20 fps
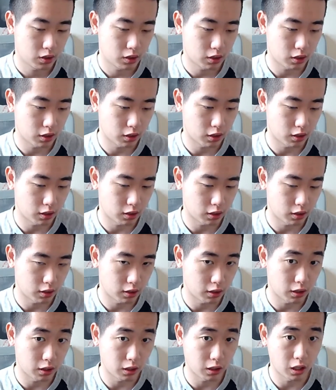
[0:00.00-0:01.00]

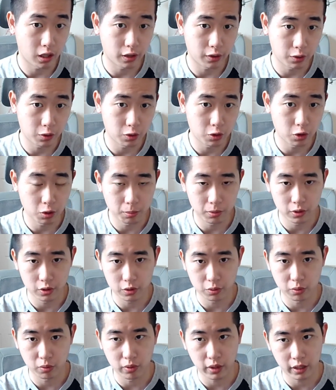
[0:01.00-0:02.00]
a lot of
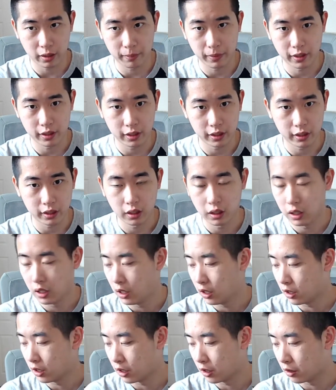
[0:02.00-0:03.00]
YouTubers were recommending
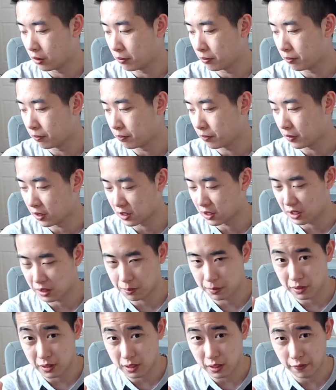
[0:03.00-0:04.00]
a
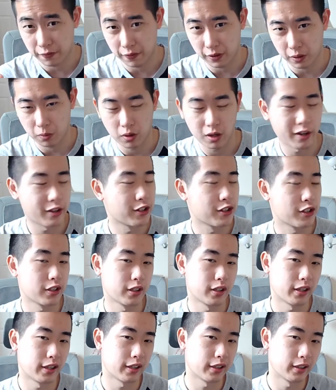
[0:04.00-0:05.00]
specific watch,
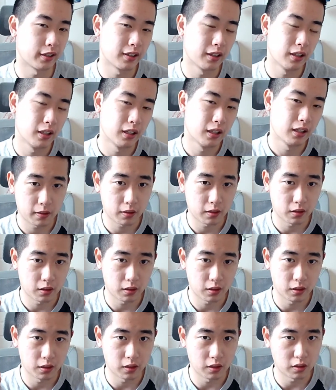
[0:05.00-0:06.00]
and
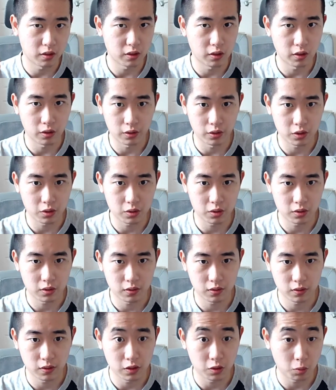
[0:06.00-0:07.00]
you know, this
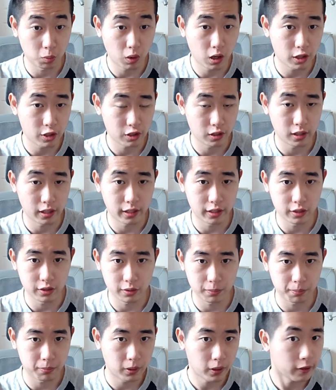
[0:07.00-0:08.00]
watch line is
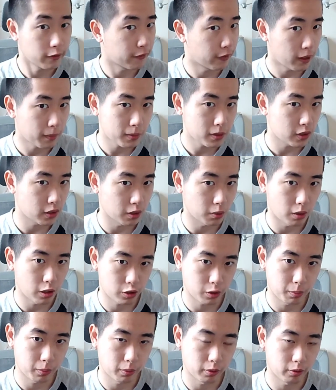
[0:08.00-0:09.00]
pretty famous in the
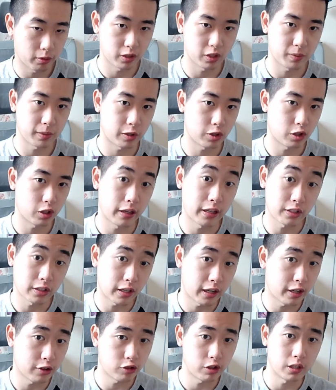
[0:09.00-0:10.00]
watch community, especially as
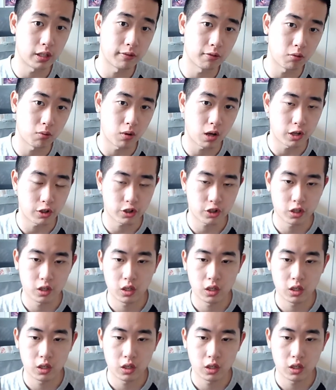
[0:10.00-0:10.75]
an entry-level watch.